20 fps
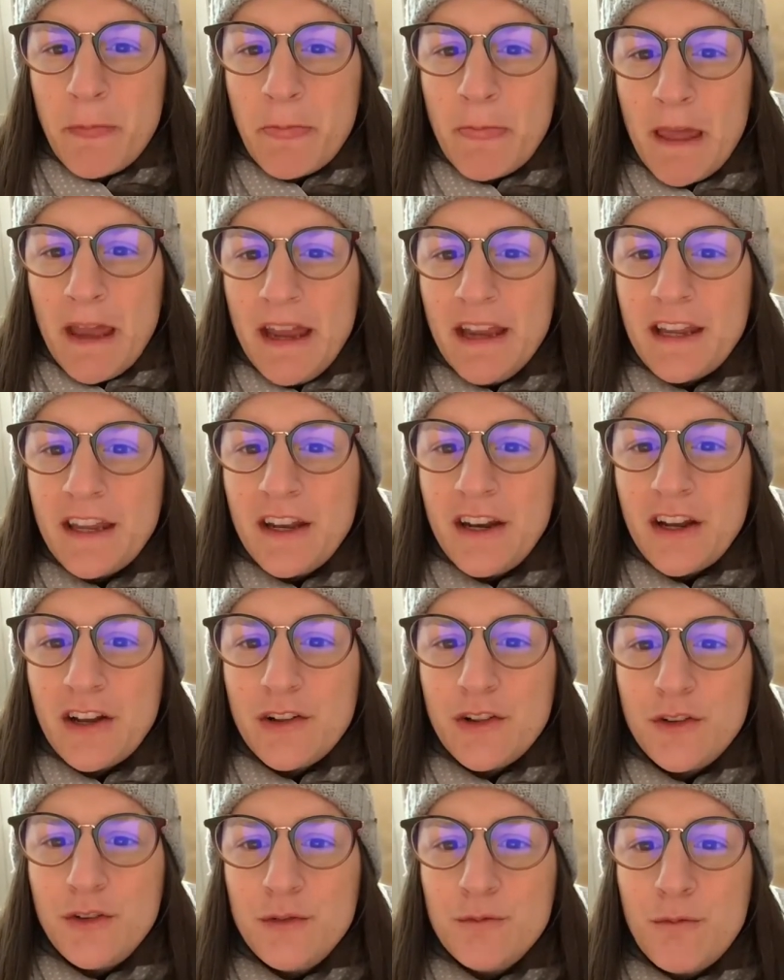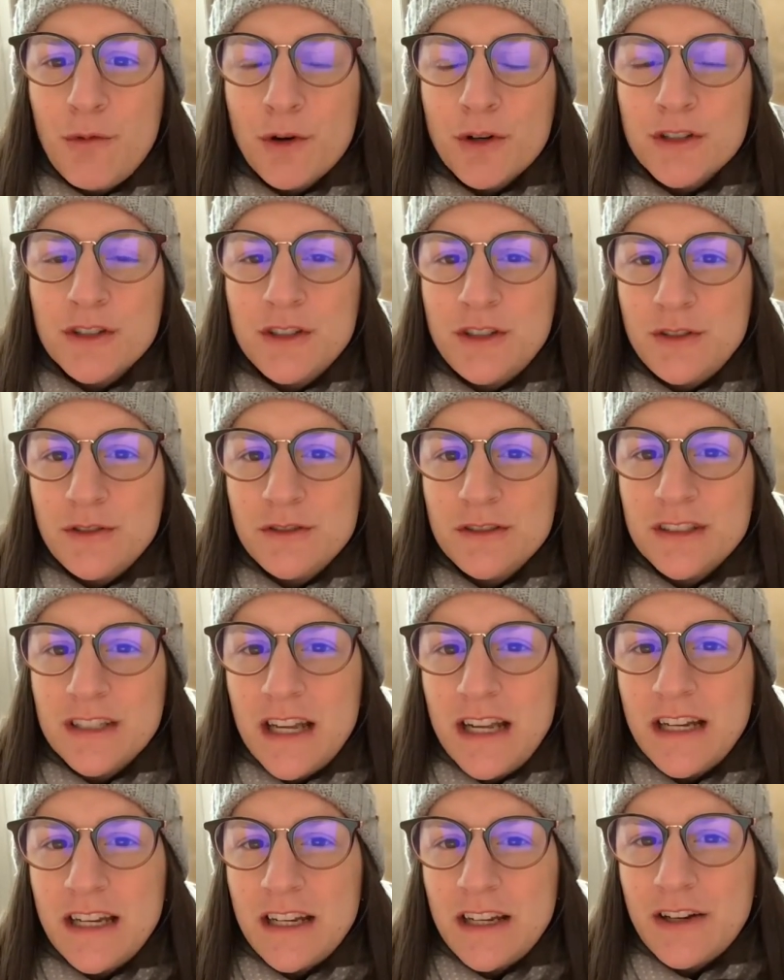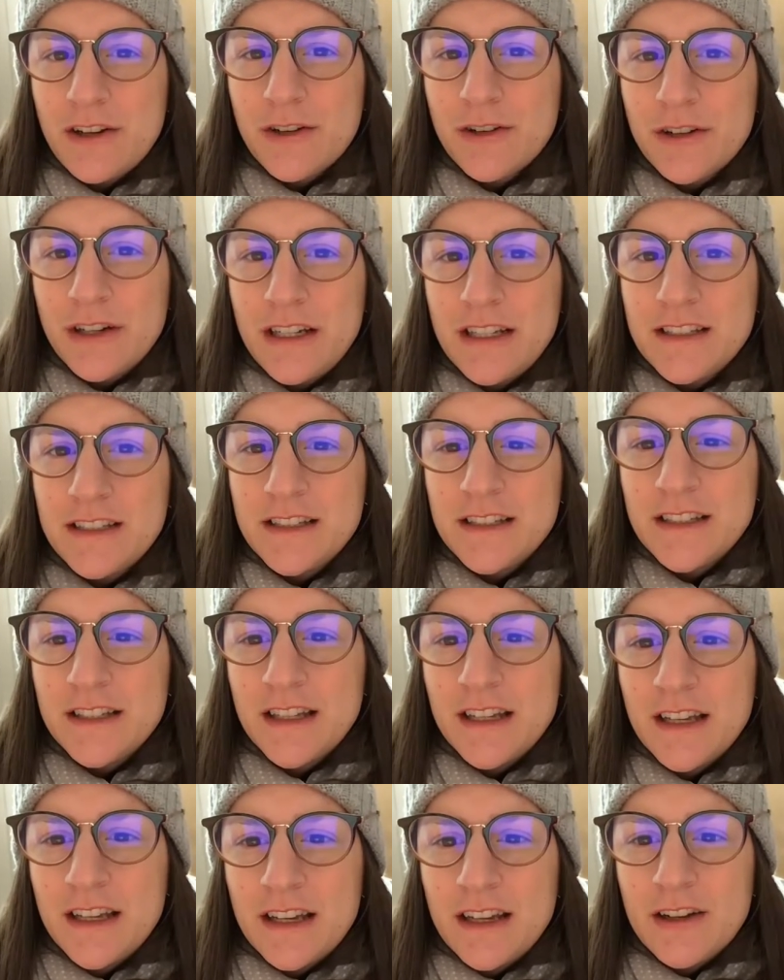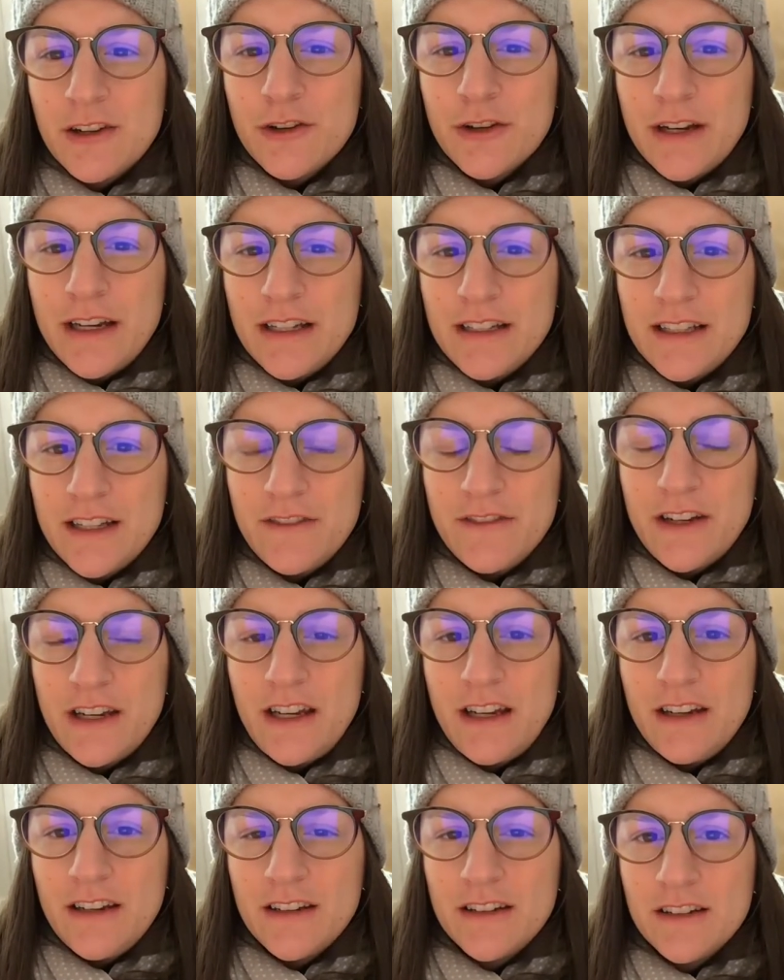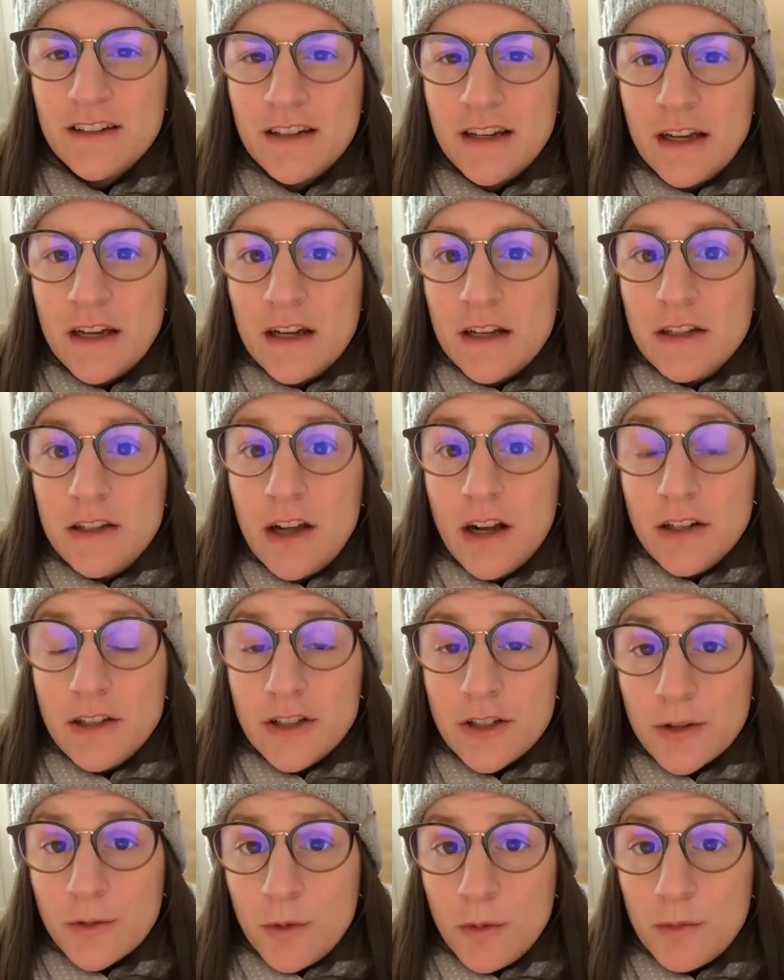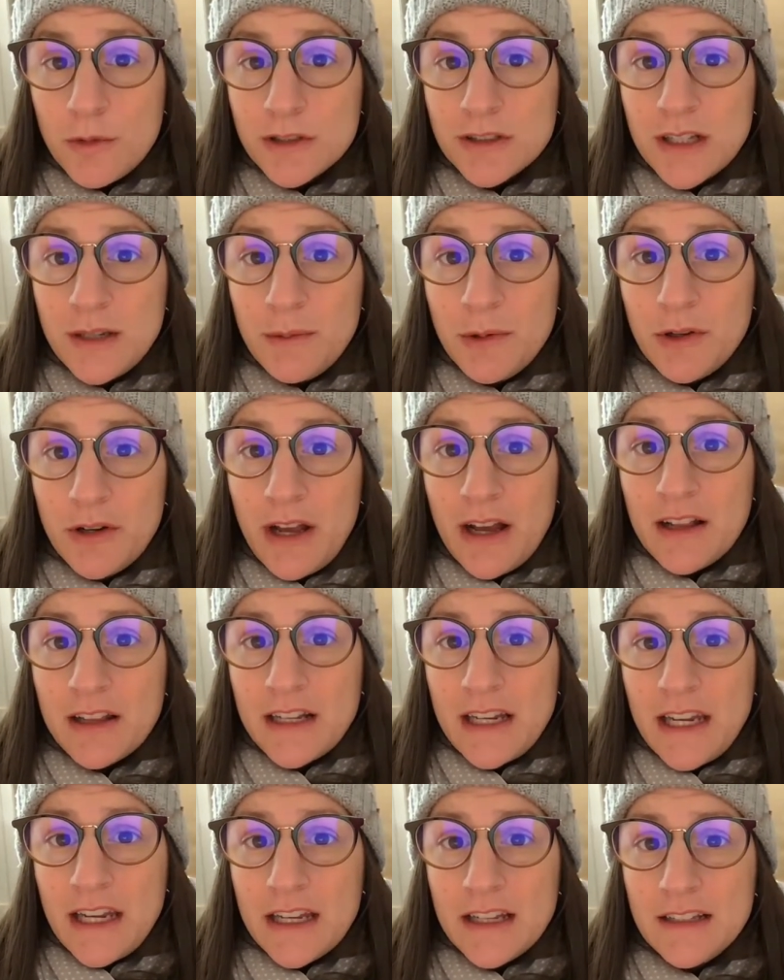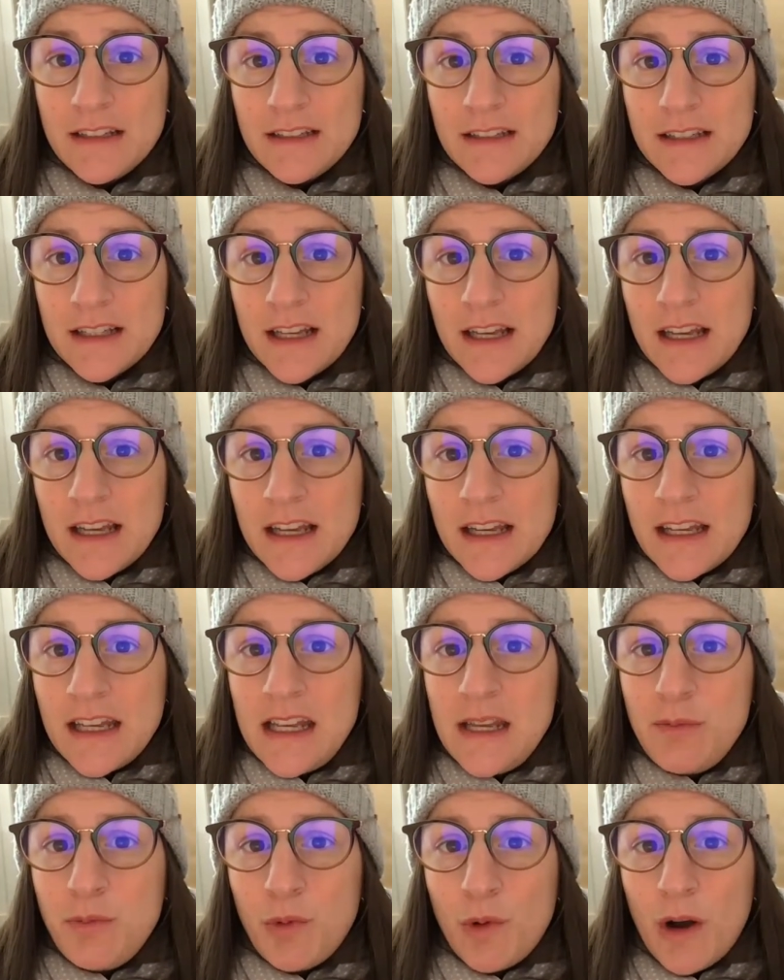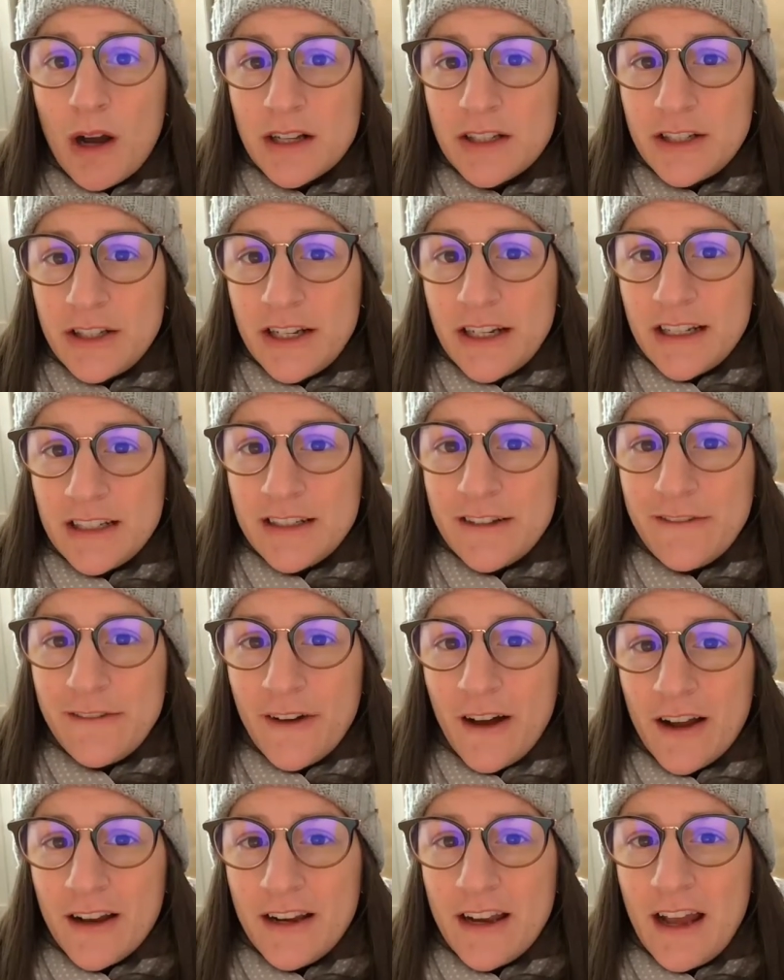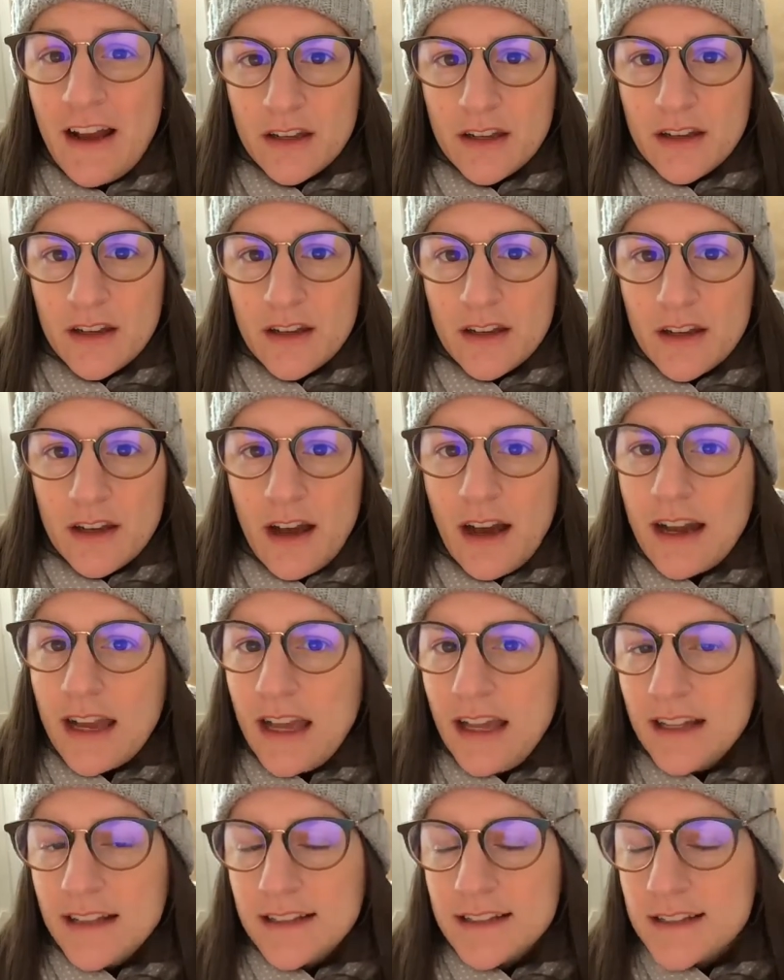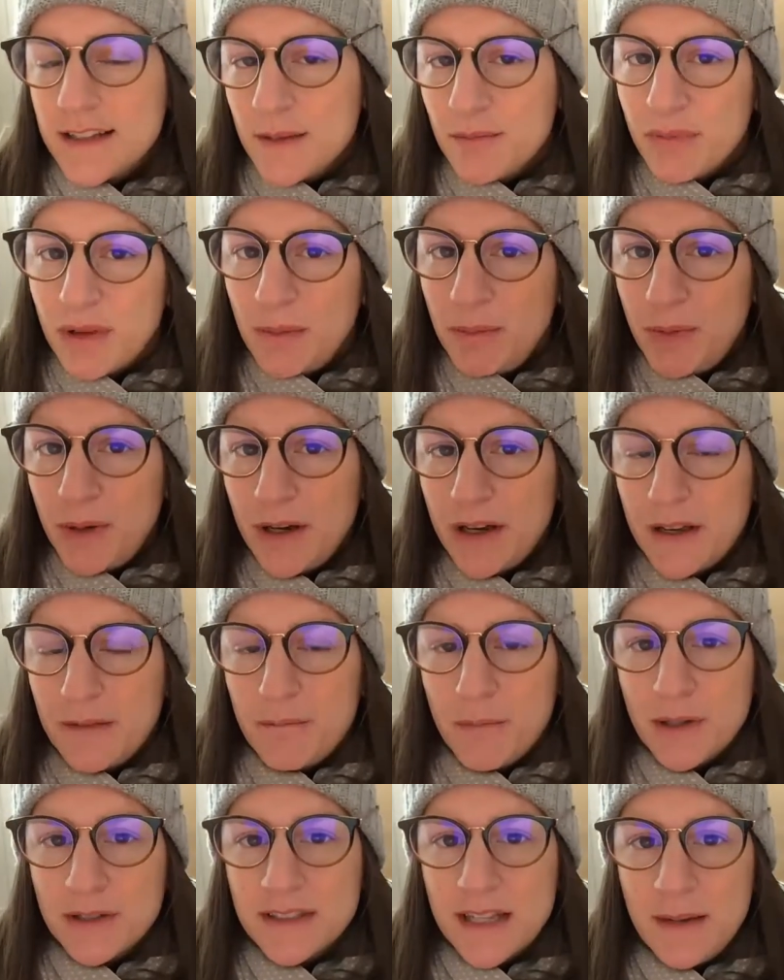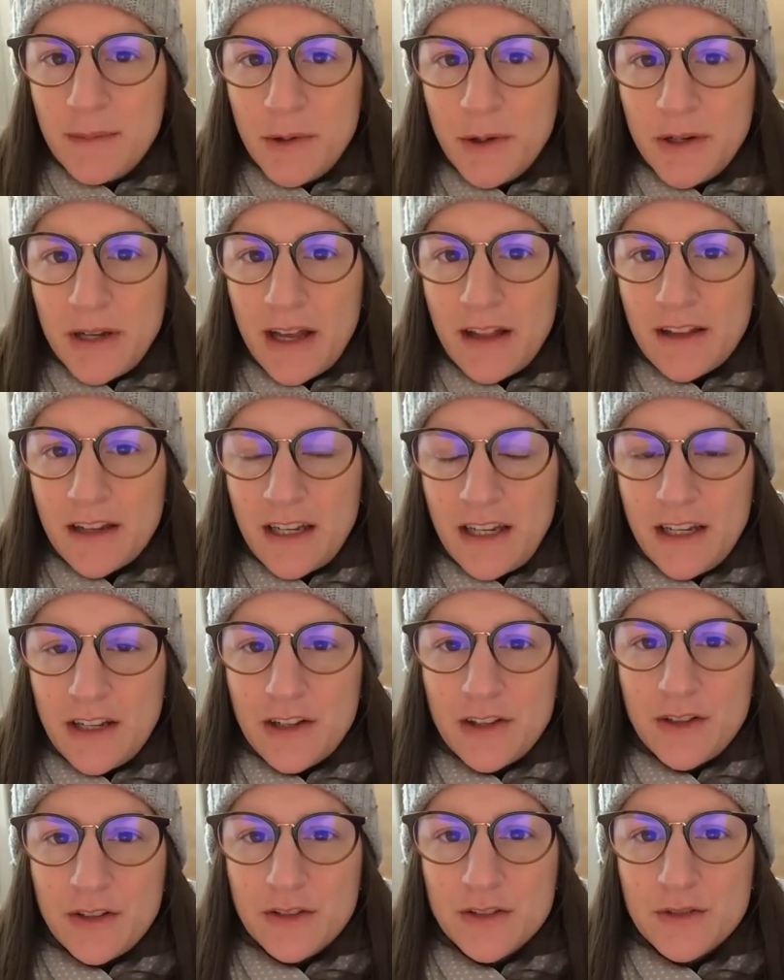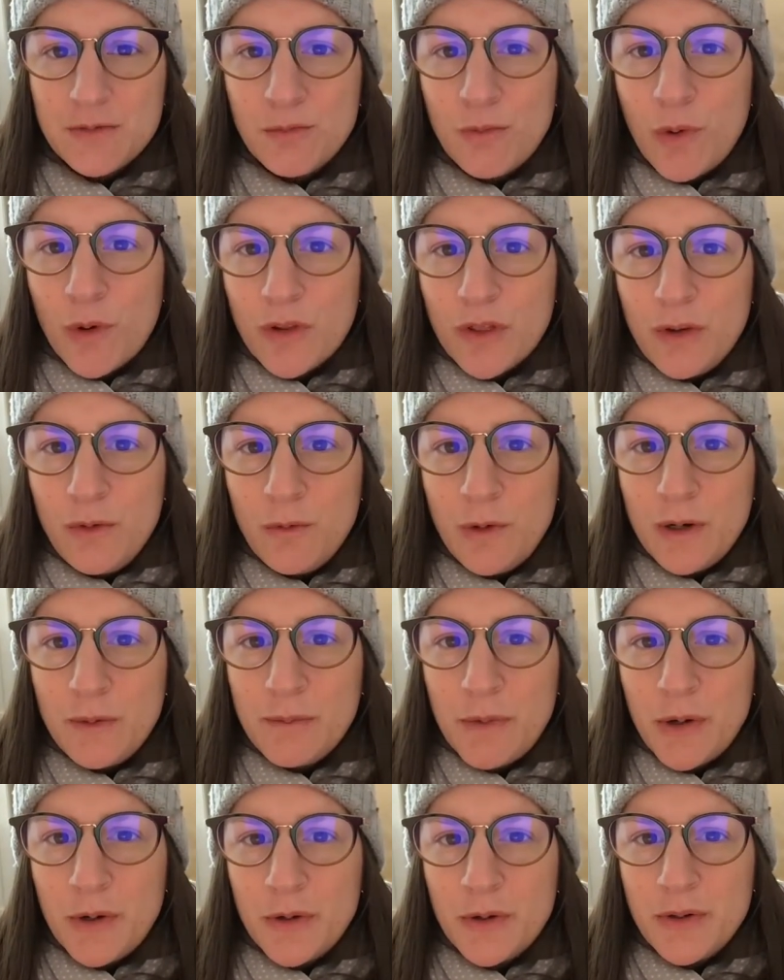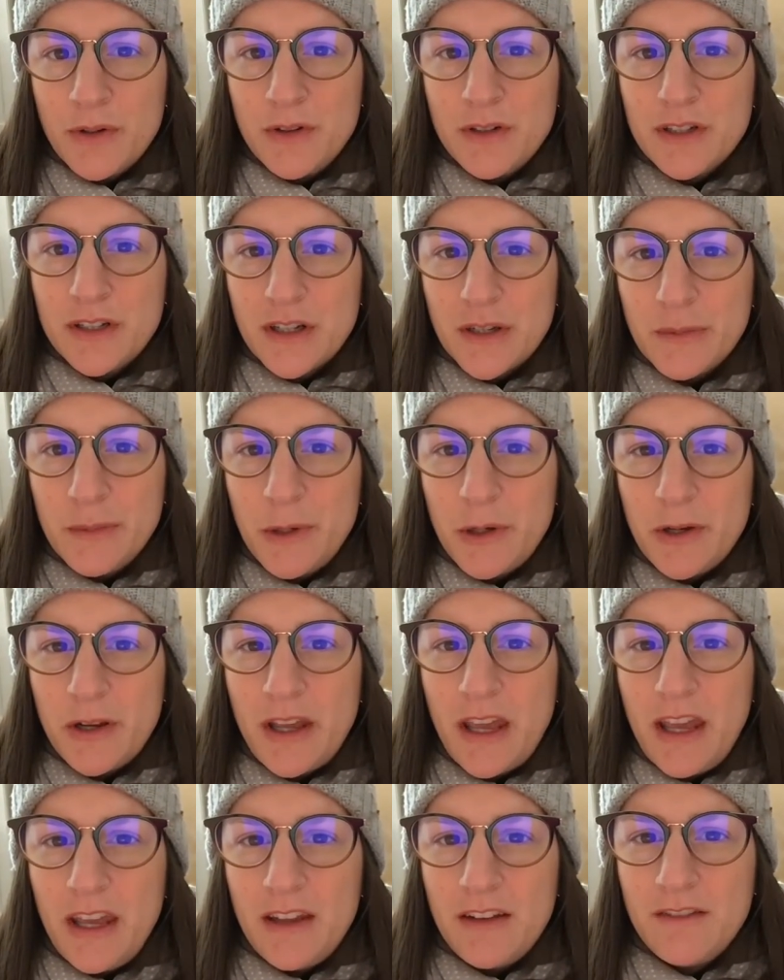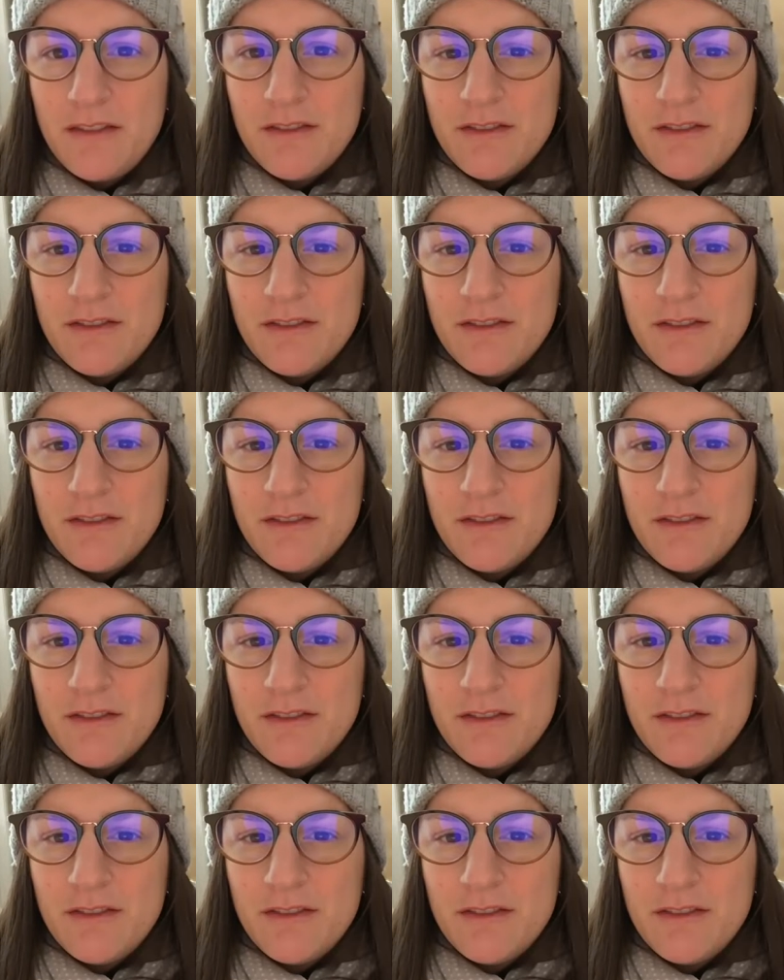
It can include more students and increase creativity. Not sure what multimodality is? Keep watching to find out. Again, simply put, multimodality includes more than one mode to communicate.